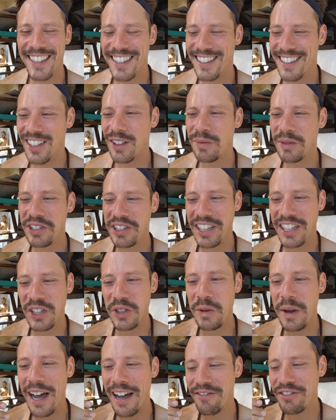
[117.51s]
It's almost
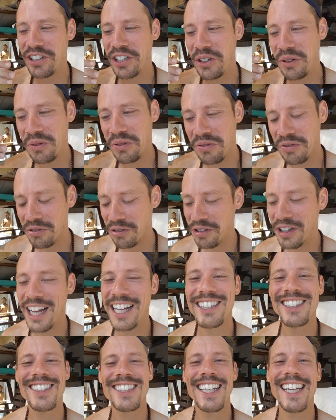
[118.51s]
like you have to go through
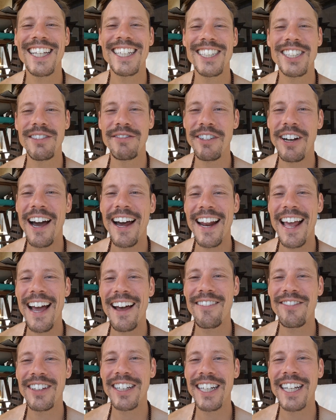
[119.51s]
that stage of not
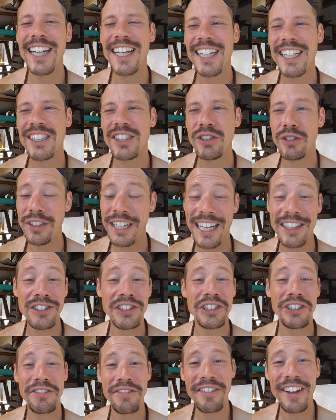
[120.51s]
having to
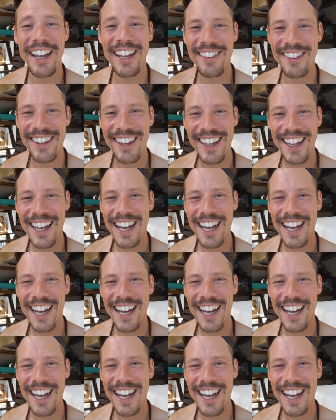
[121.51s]
test your faith.